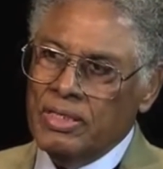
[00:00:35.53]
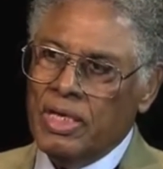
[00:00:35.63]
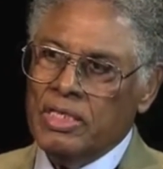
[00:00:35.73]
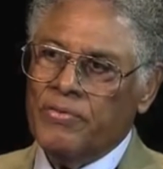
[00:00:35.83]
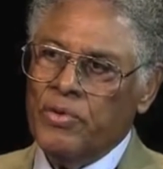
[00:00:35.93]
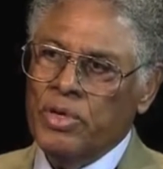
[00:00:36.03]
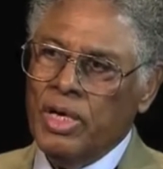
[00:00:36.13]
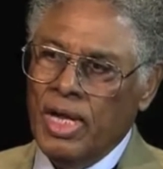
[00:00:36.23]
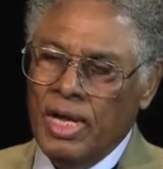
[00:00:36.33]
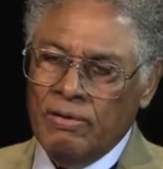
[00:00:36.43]
That is, if you
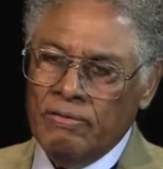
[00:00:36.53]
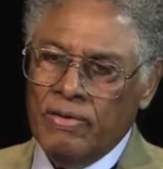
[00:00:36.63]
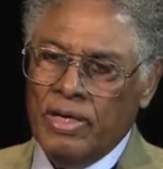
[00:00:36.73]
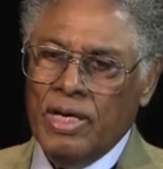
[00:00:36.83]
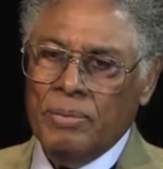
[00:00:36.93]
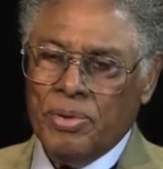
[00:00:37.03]
can have a, a